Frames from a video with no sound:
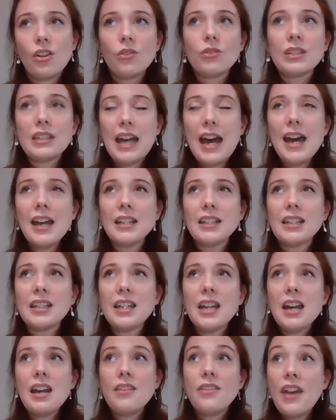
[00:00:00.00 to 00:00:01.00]
set,
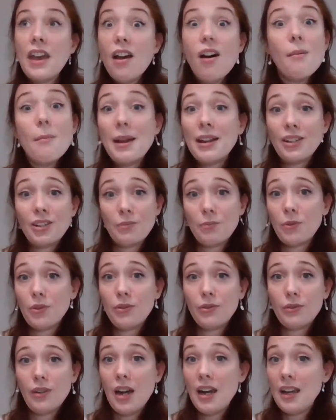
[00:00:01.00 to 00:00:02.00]
they are
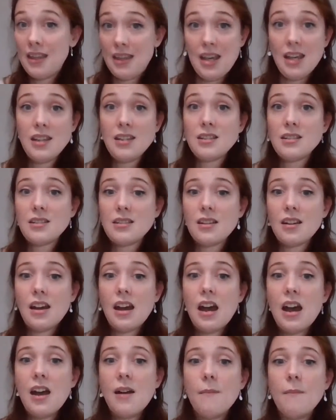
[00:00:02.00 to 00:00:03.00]
manageable, I think.
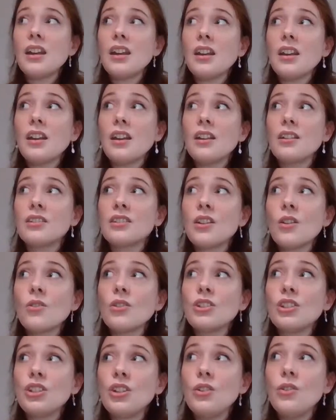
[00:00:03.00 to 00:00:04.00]
As long
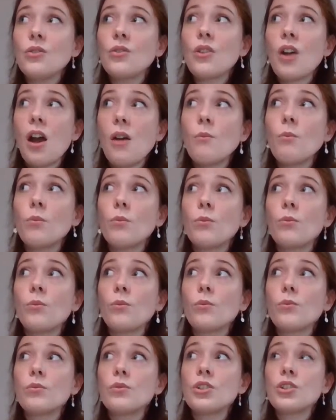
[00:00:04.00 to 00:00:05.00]
as you come
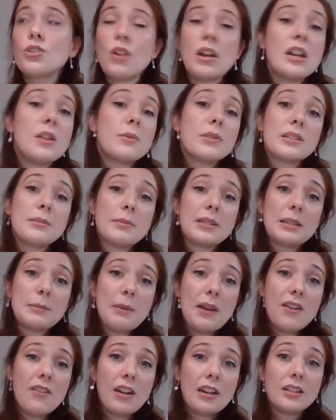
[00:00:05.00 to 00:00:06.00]
to training with some
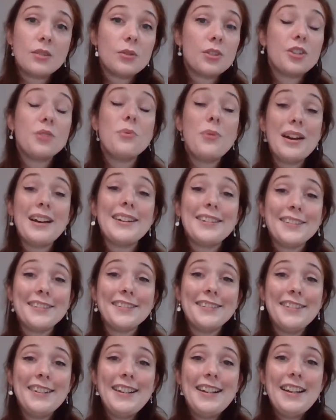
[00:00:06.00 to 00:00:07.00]
experience, which you
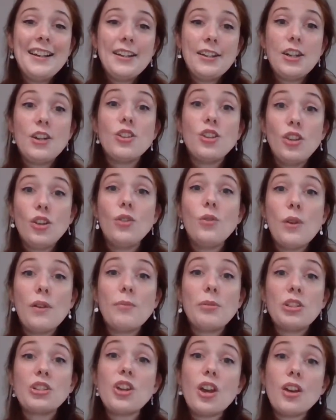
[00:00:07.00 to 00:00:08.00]
will, you have
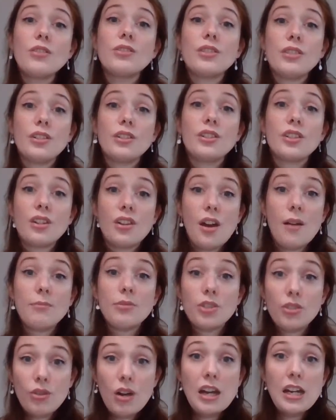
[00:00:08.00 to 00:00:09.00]
been chosen to come
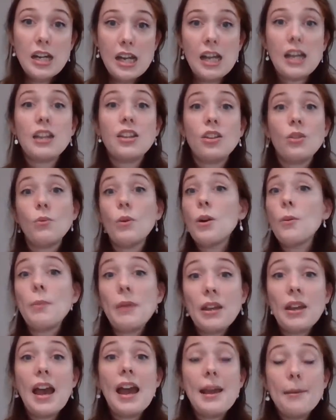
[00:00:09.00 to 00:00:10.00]
to training, you will
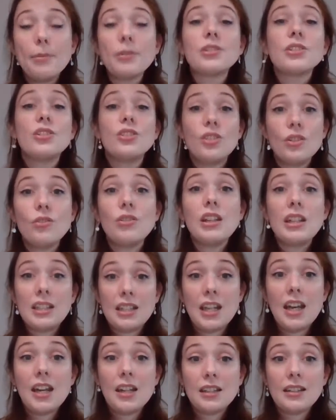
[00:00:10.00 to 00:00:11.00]
be able to do these
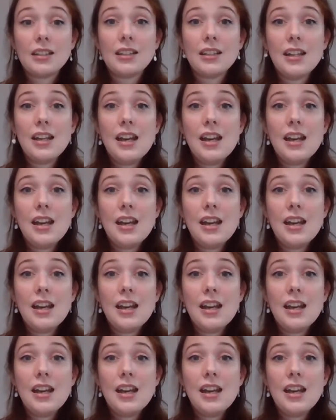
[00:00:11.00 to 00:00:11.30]
things.